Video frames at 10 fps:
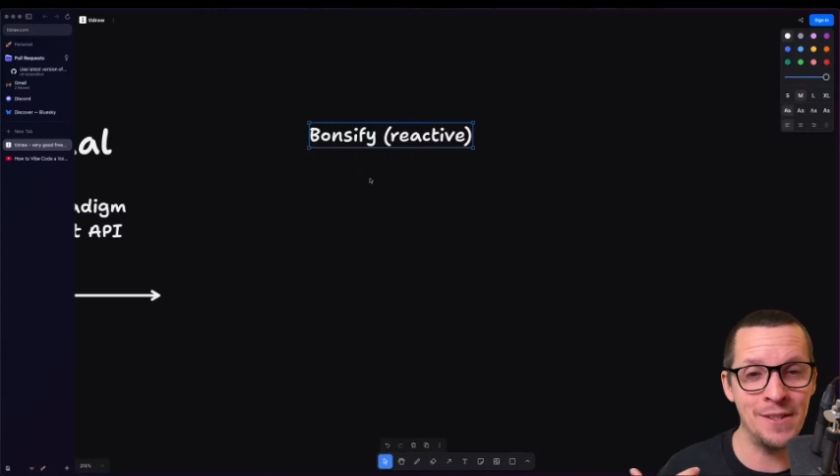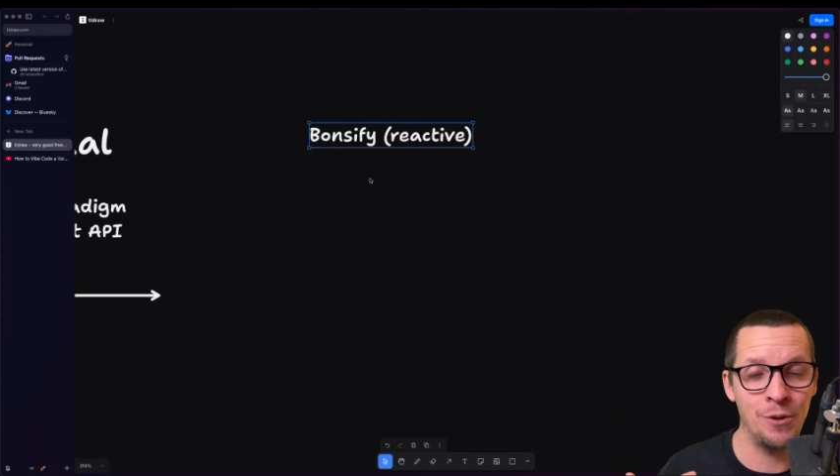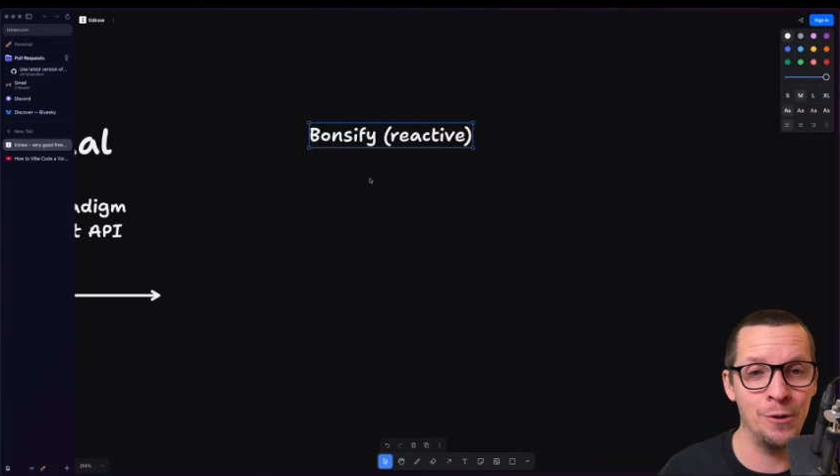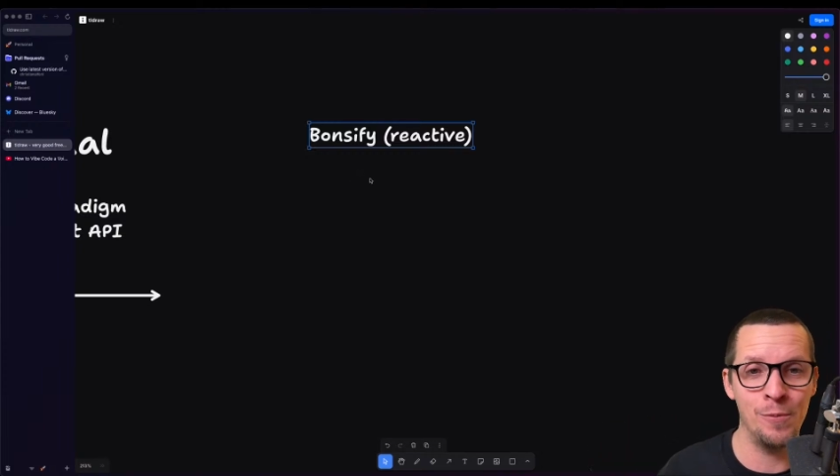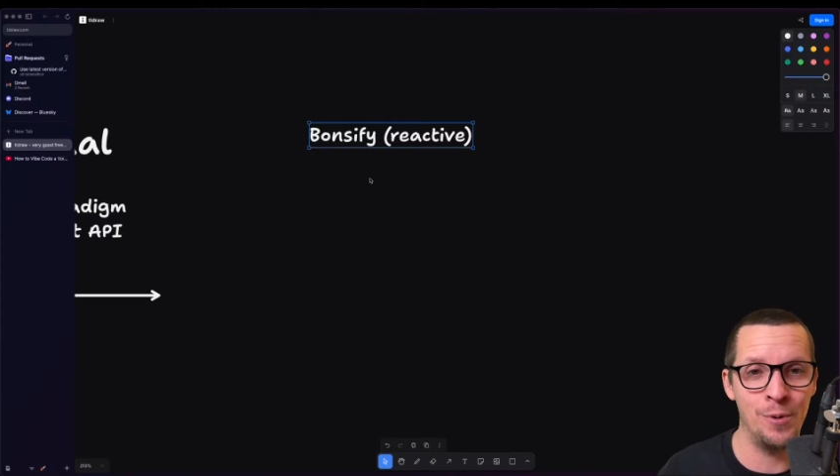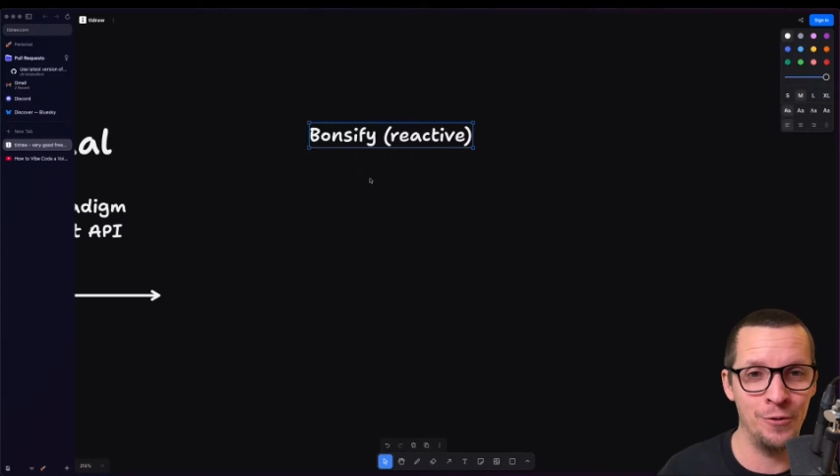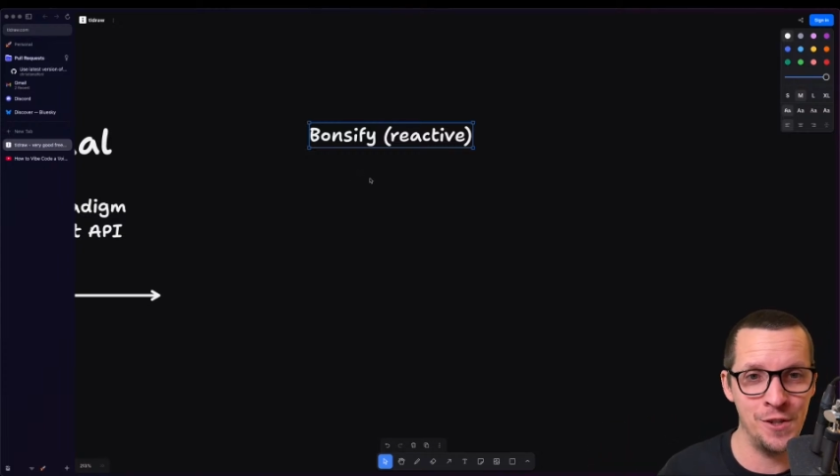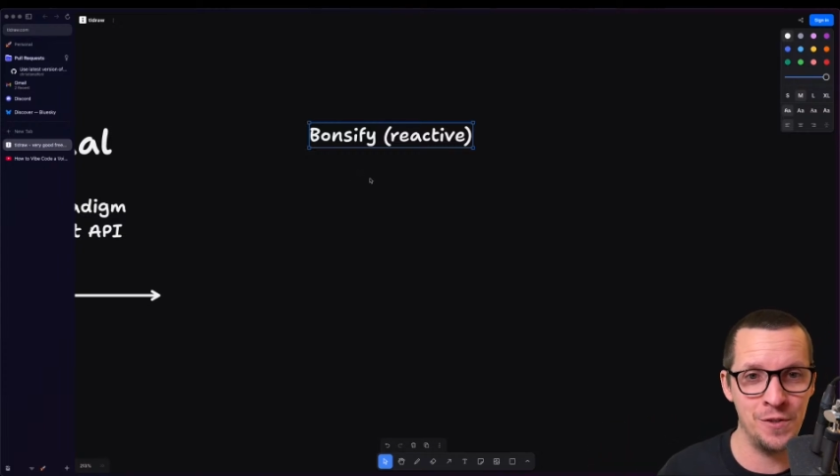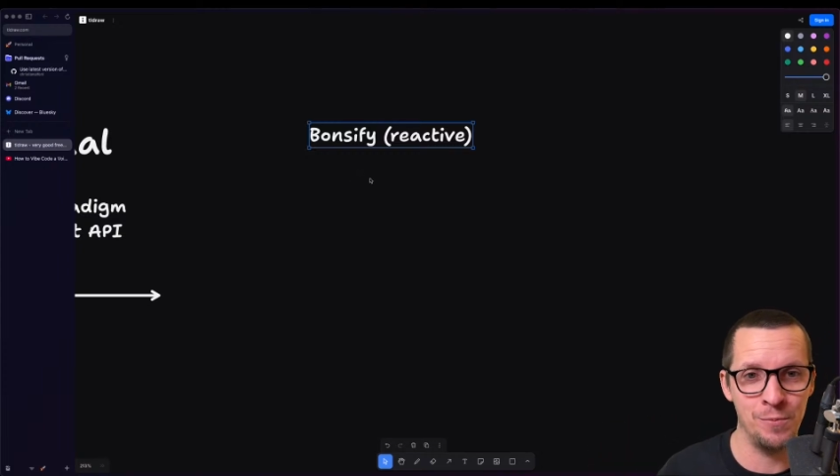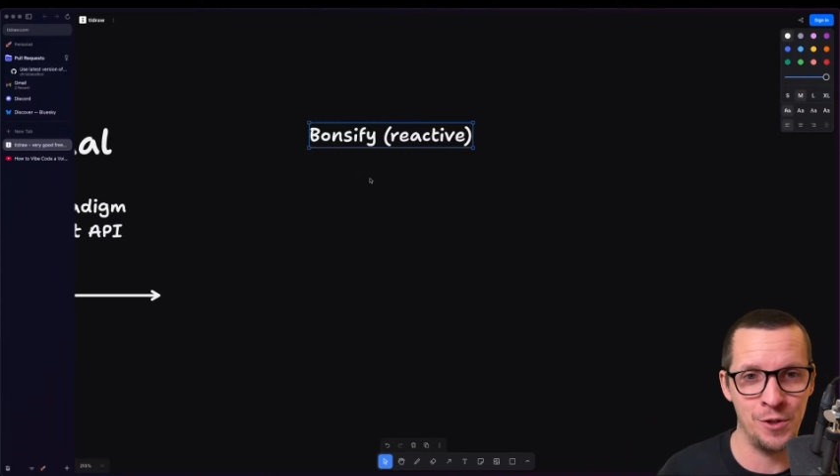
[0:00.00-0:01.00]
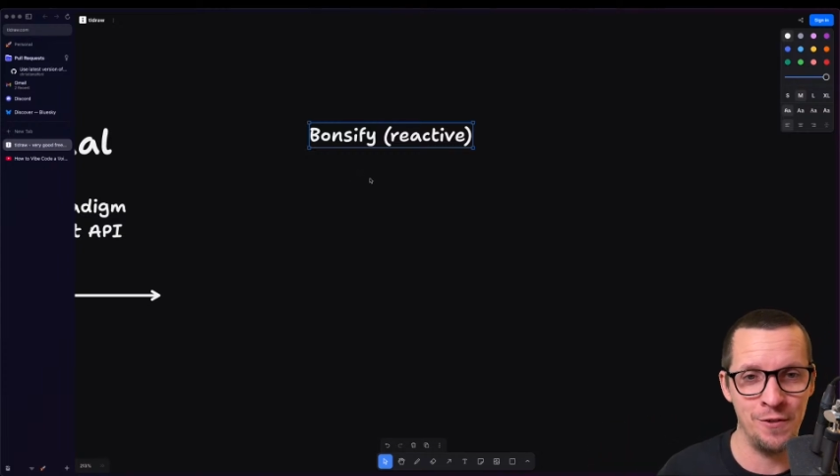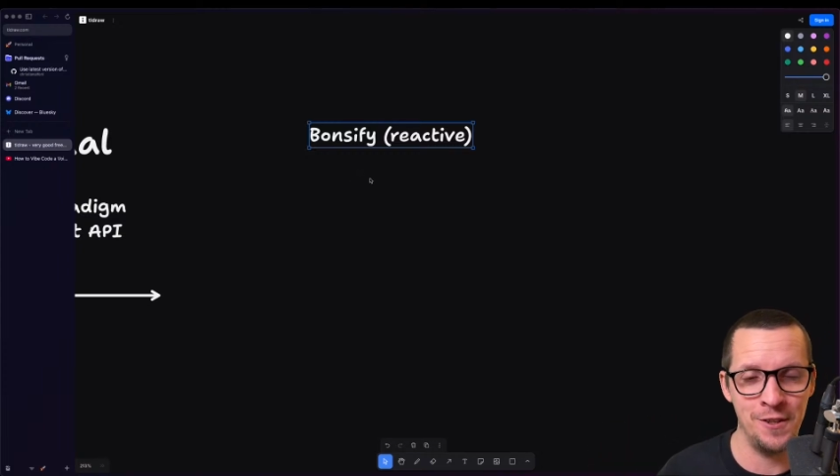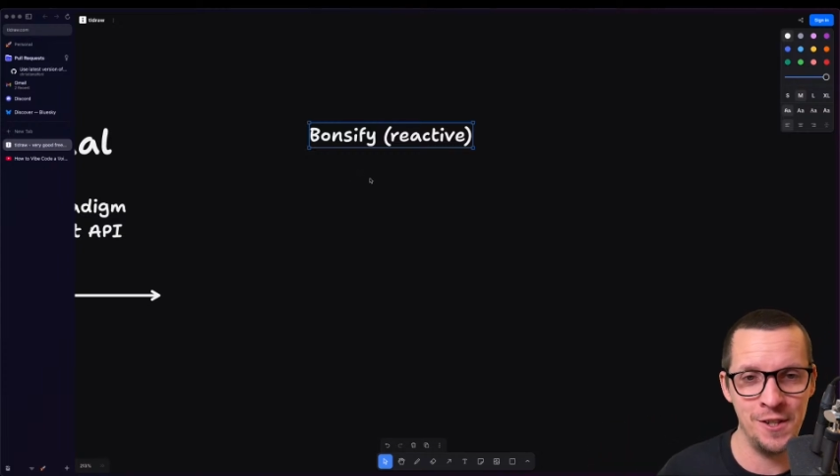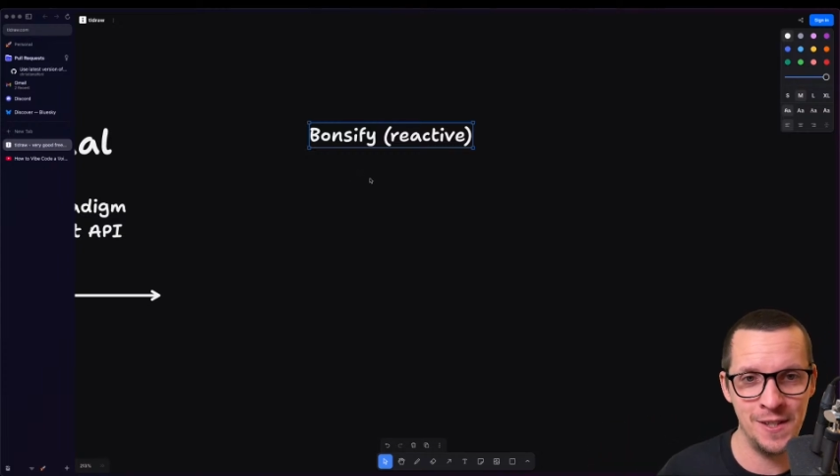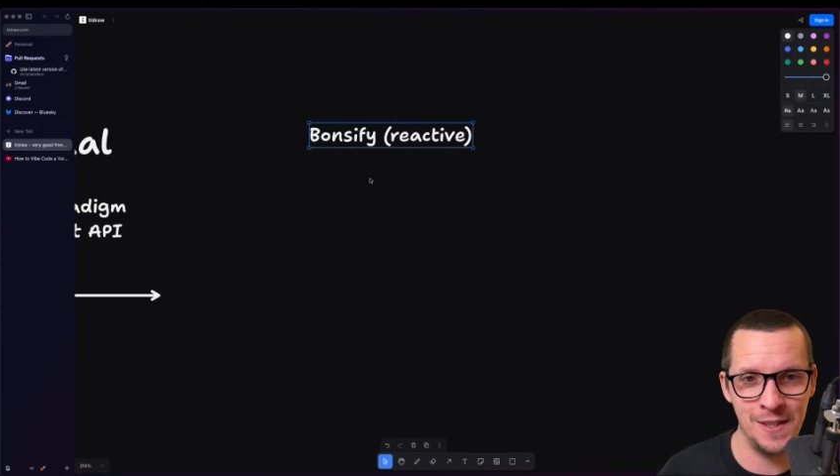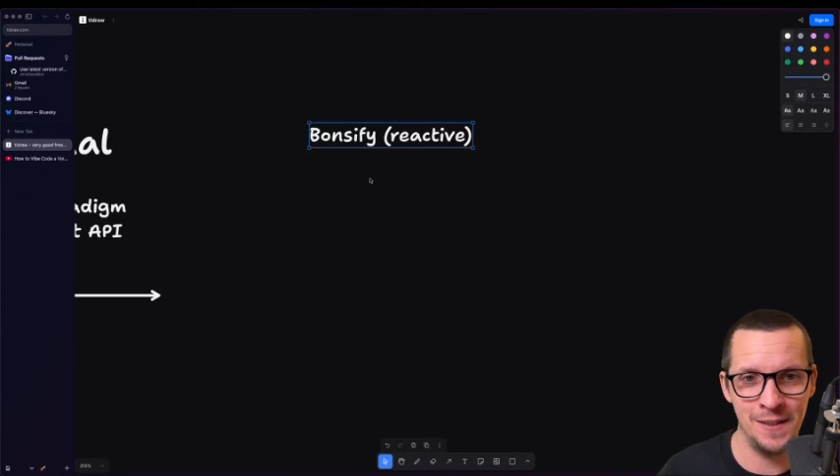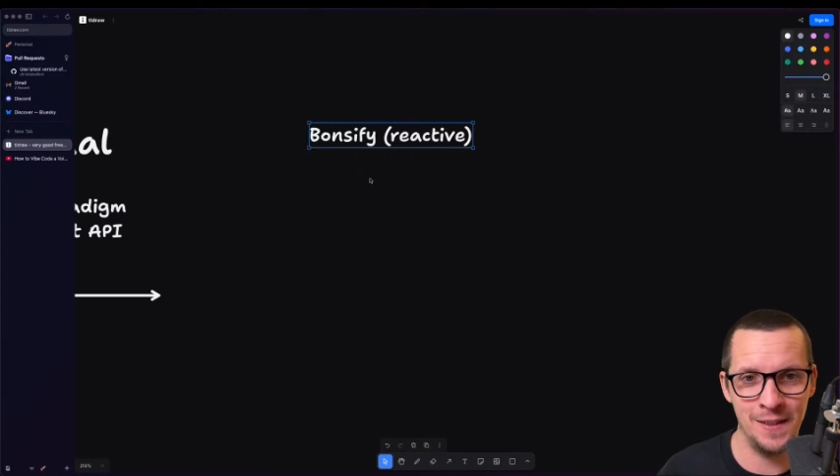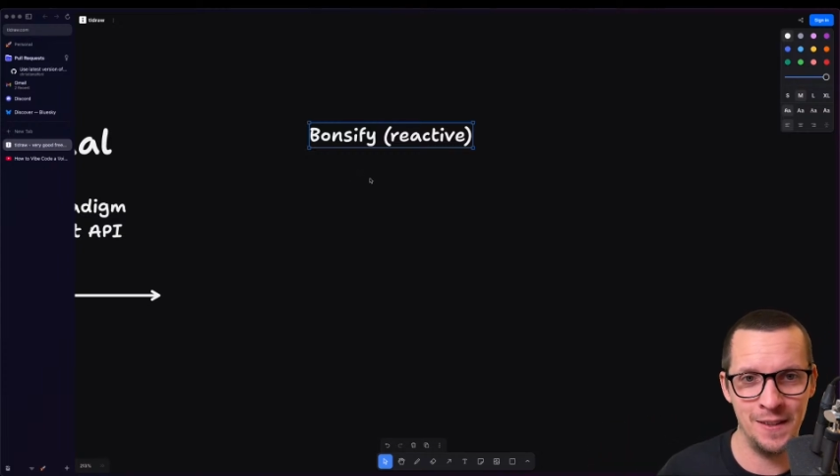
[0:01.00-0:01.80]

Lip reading: all components observers